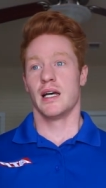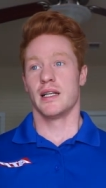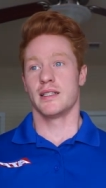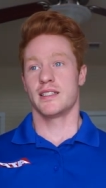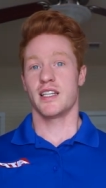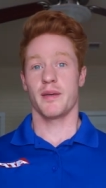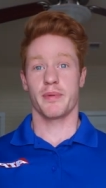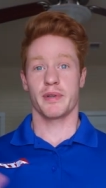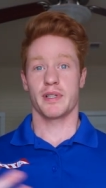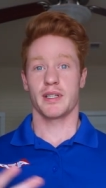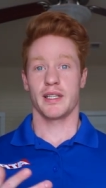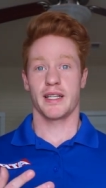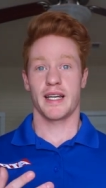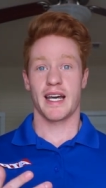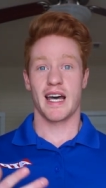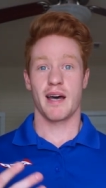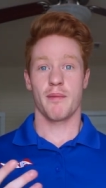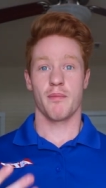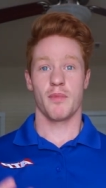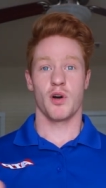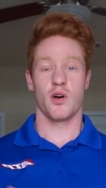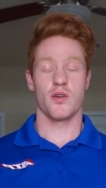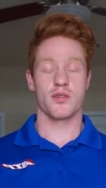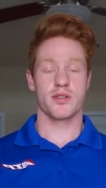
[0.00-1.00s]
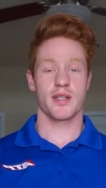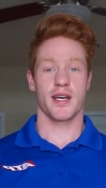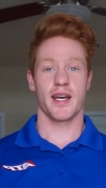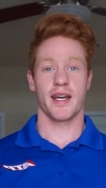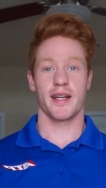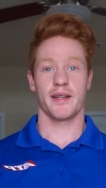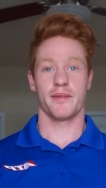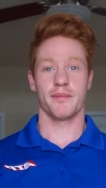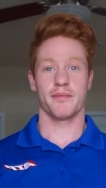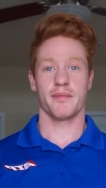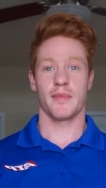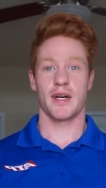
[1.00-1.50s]
typically, at most,
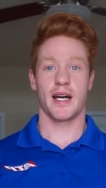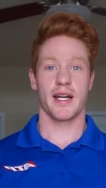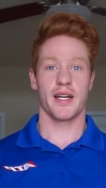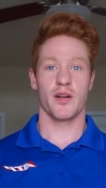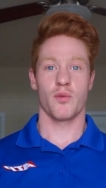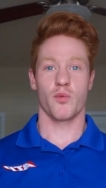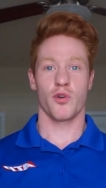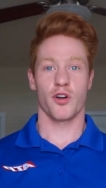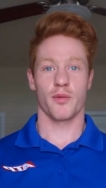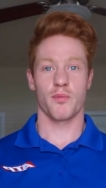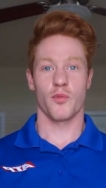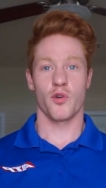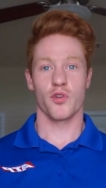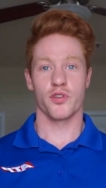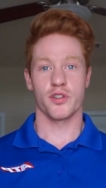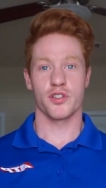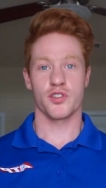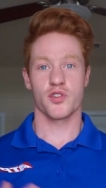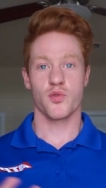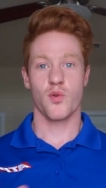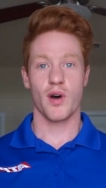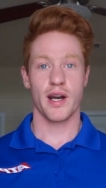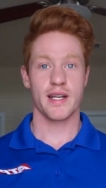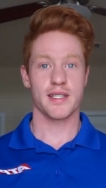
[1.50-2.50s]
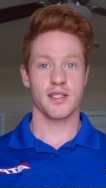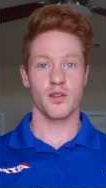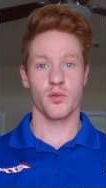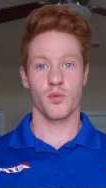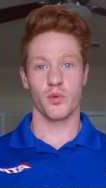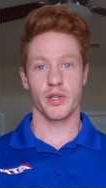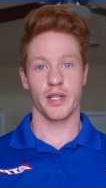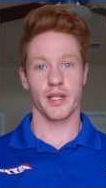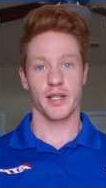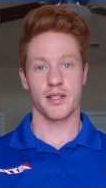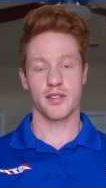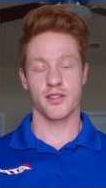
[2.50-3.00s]
I, I didn't work more than twice a
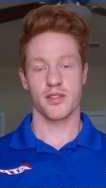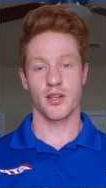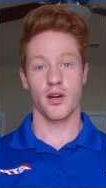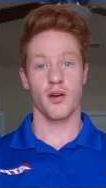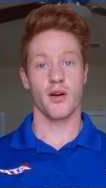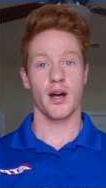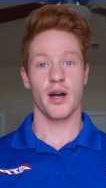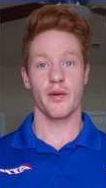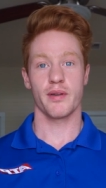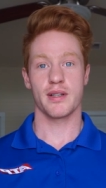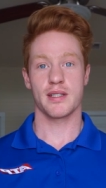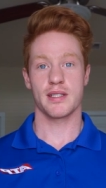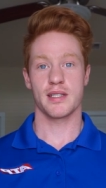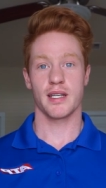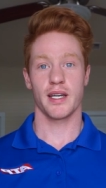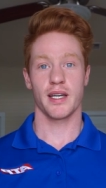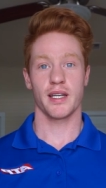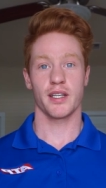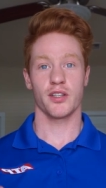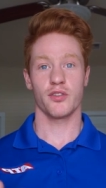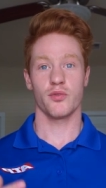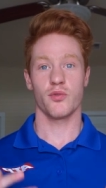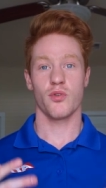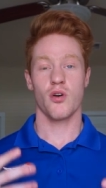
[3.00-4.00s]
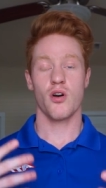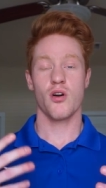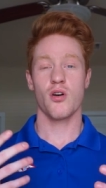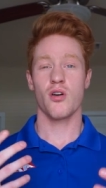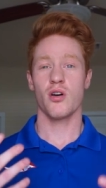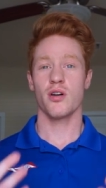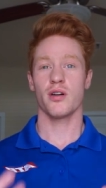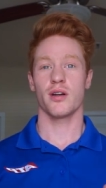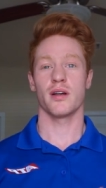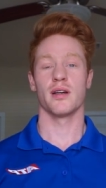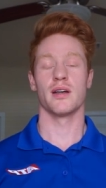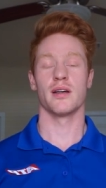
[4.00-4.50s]
week. So I would say you
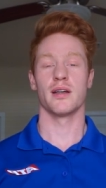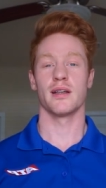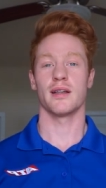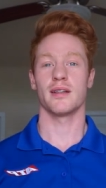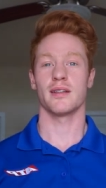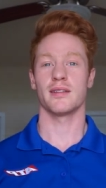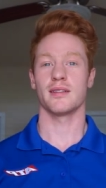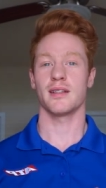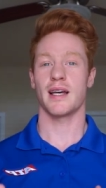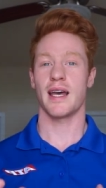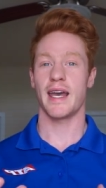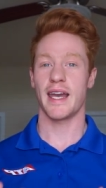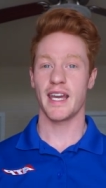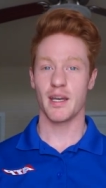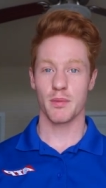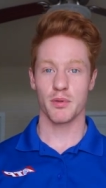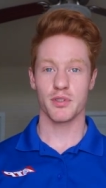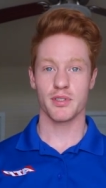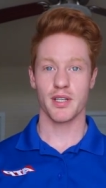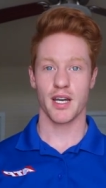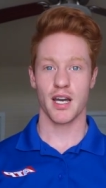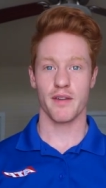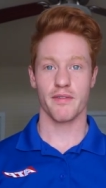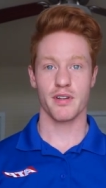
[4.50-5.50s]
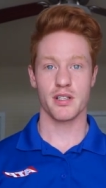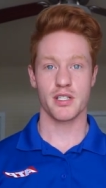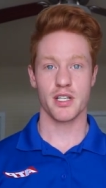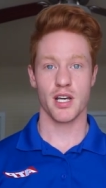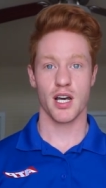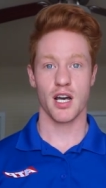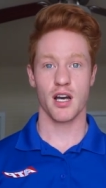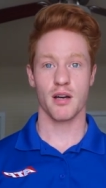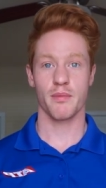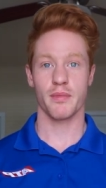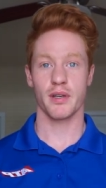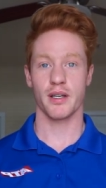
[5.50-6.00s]
are able to have a
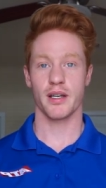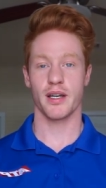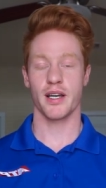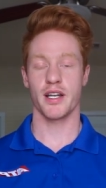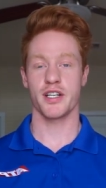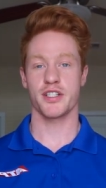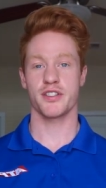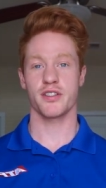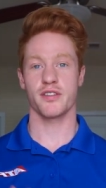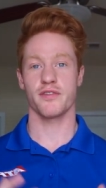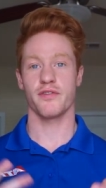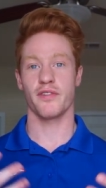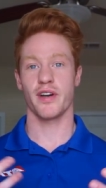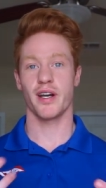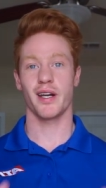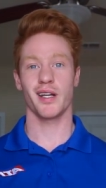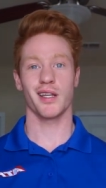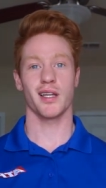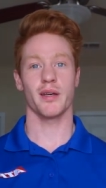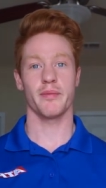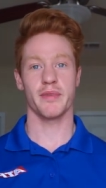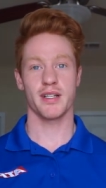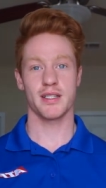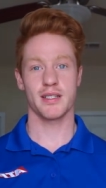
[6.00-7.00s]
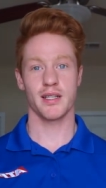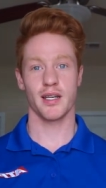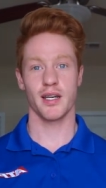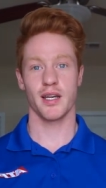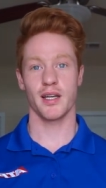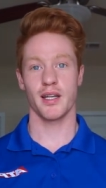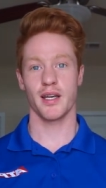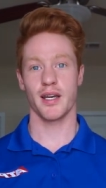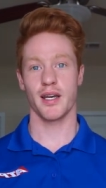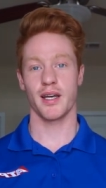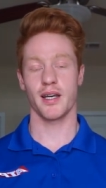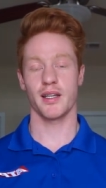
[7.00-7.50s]
job. It's just very
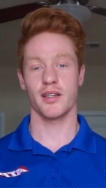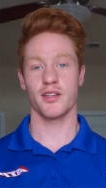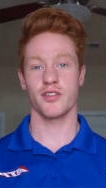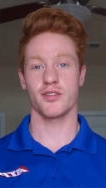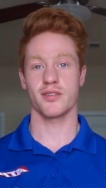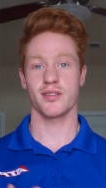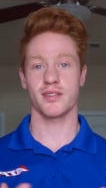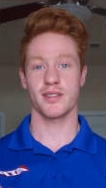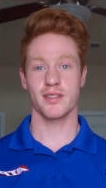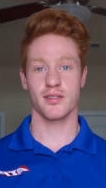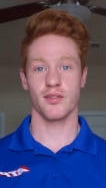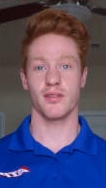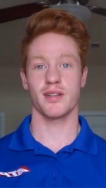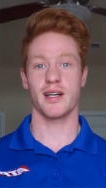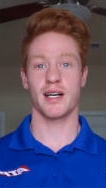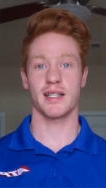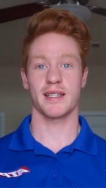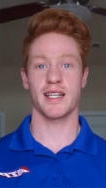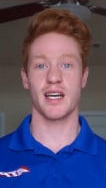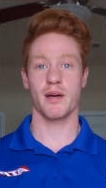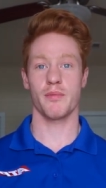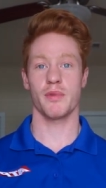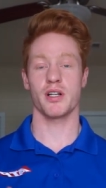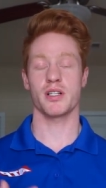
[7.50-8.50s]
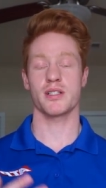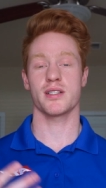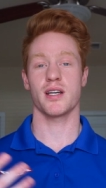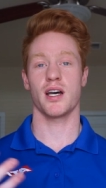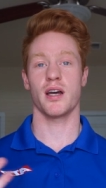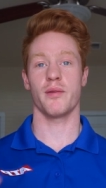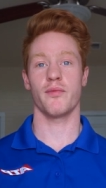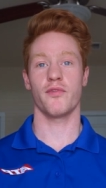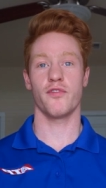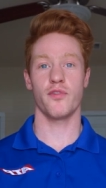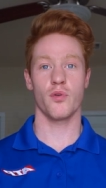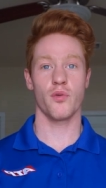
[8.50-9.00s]
limited, and there's still not that much
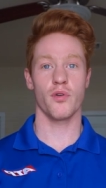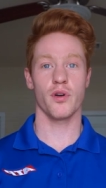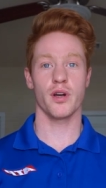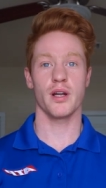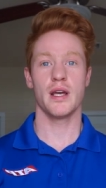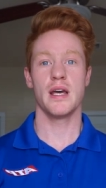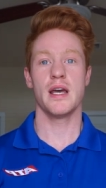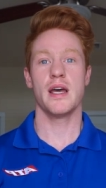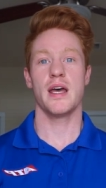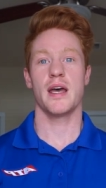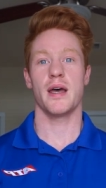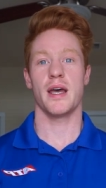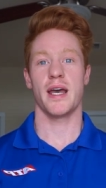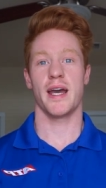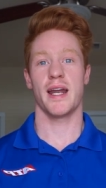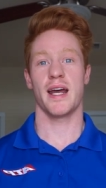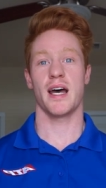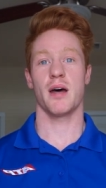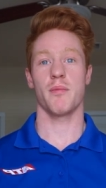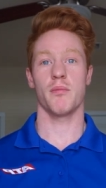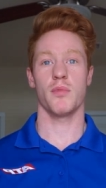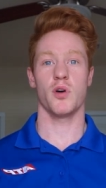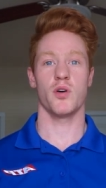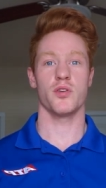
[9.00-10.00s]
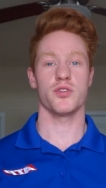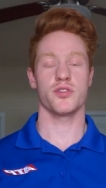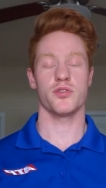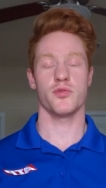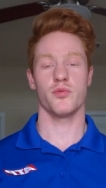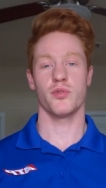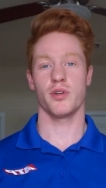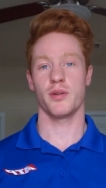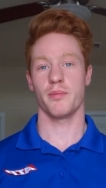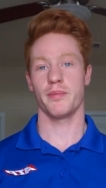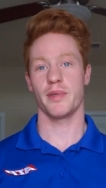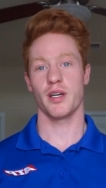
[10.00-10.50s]
time for it. And at most, you
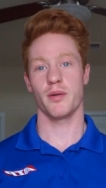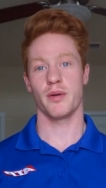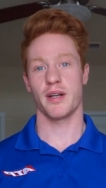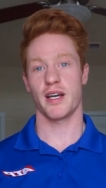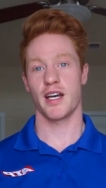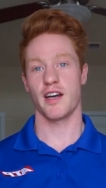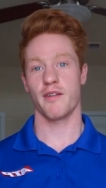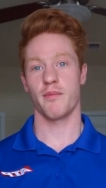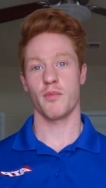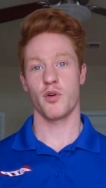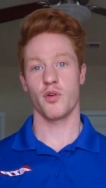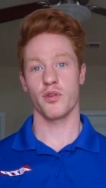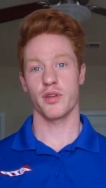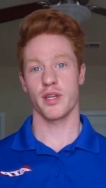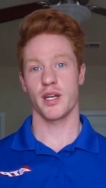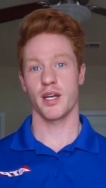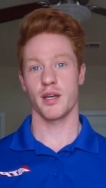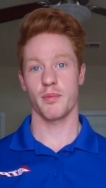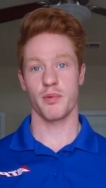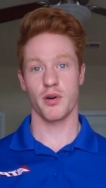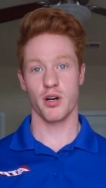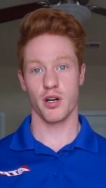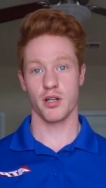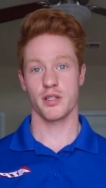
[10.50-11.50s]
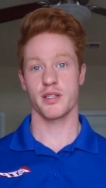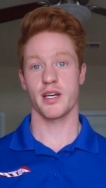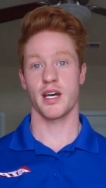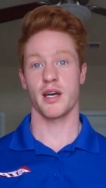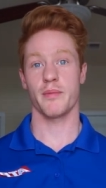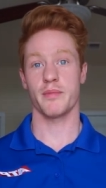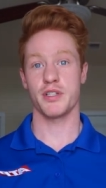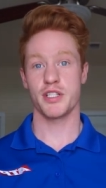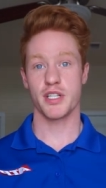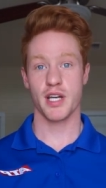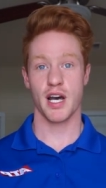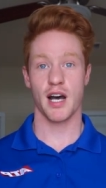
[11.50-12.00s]
wouldn't be able to have more than a
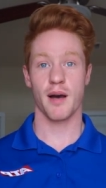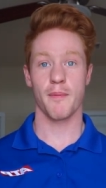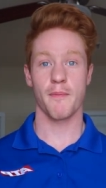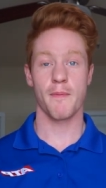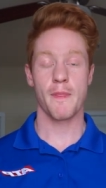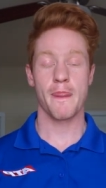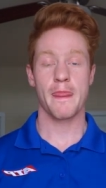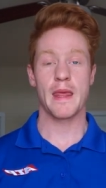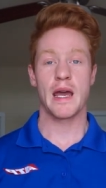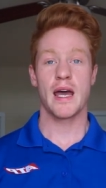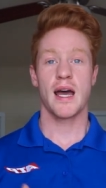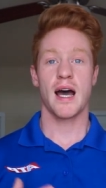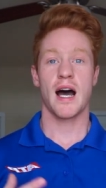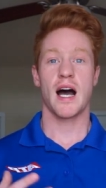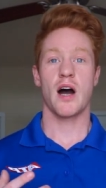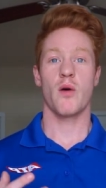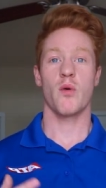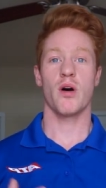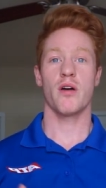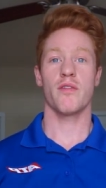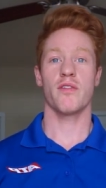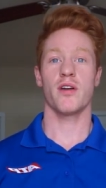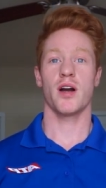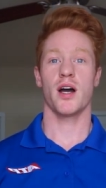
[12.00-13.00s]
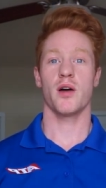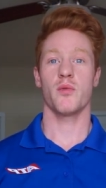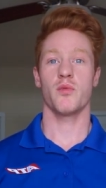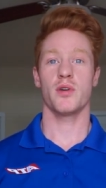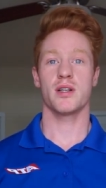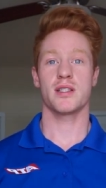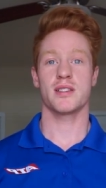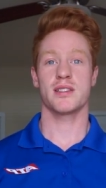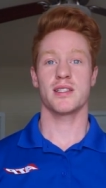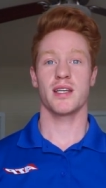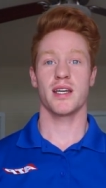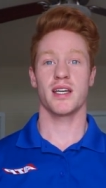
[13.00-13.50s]
part-time job. However, I
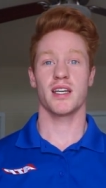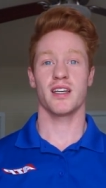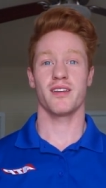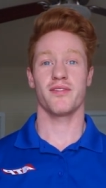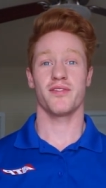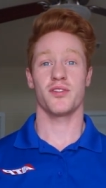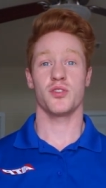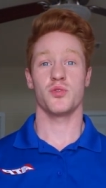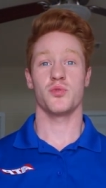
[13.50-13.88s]
would say if